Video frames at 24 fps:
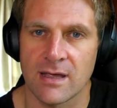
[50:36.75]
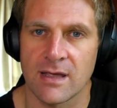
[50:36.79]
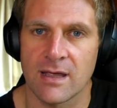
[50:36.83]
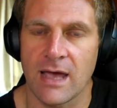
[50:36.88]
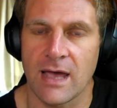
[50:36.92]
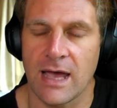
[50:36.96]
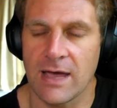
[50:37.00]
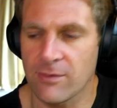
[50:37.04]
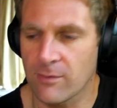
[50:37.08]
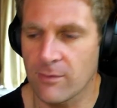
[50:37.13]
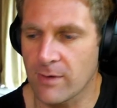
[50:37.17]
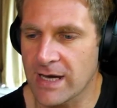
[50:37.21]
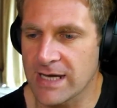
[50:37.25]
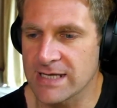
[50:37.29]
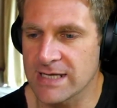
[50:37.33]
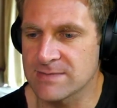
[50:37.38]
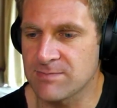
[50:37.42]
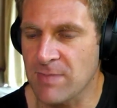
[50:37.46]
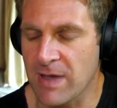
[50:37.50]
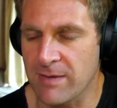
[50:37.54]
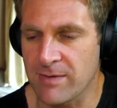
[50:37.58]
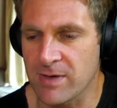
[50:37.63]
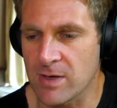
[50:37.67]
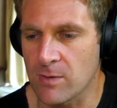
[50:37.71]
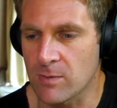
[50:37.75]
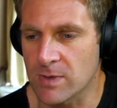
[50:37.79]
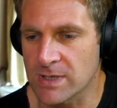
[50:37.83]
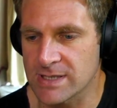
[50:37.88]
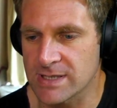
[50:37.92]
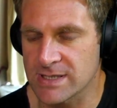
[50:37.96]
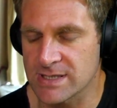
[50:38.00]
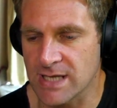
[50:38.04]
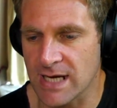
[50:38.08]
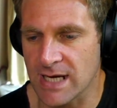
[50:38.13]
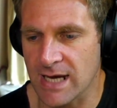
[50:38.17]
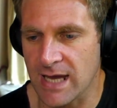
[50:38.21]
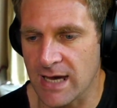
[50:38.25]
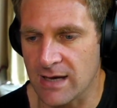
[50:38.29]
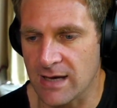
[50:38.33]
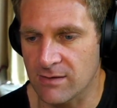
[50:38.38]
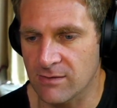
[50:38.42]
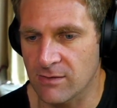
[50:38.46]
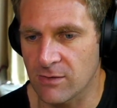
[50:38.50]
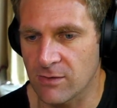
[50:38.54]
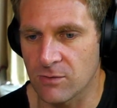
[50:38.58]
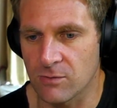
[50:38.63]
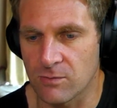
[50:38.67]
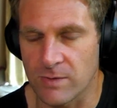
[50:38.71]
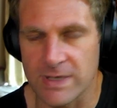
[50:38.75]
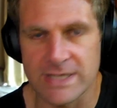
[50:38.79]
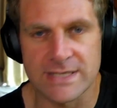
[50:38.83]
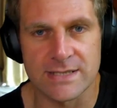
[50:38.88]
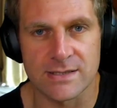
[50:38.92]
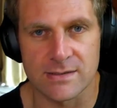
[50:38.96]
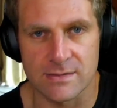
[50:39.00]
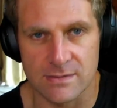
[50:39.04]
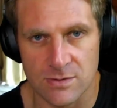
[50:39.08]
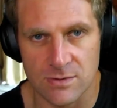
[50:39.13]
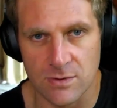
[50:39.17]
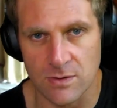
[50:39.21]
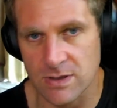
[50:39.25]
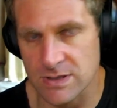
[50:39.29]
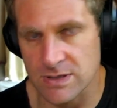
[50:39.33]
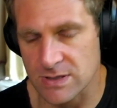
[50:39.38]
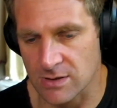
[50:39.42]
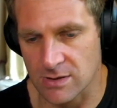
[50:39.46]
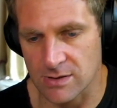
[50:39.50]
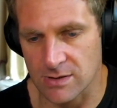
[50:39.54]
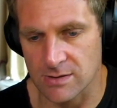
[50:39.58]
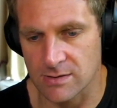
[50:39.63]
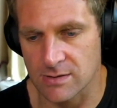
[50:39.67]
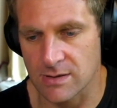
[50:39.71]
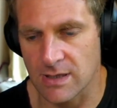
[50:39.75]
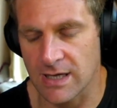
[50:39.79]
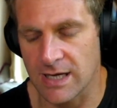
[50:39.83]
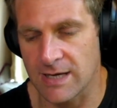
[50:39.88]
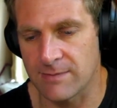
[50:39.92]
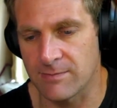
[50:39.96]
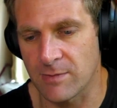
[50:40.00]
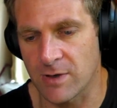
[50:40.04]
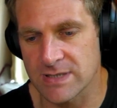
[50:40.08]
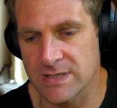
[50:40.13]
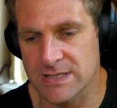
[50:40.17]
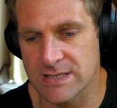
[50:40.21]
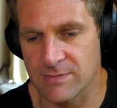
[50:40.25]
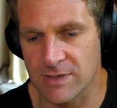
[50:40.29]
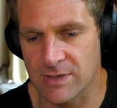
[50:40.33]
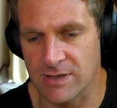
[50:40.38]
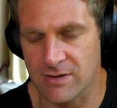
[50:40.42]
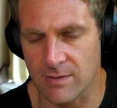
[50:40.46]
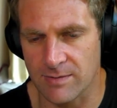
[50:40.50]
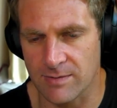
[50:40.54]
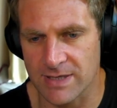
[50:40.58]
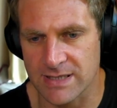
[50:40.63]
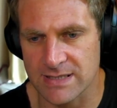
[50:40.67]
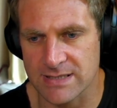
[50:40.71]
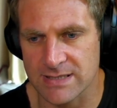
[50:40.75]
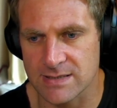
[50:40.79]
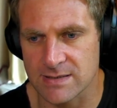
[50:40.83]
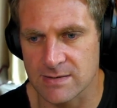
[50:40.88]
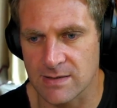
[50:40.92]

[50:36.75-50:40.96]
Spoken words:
Otherwise, maybe you want to check out 2 recent talks on similar topics.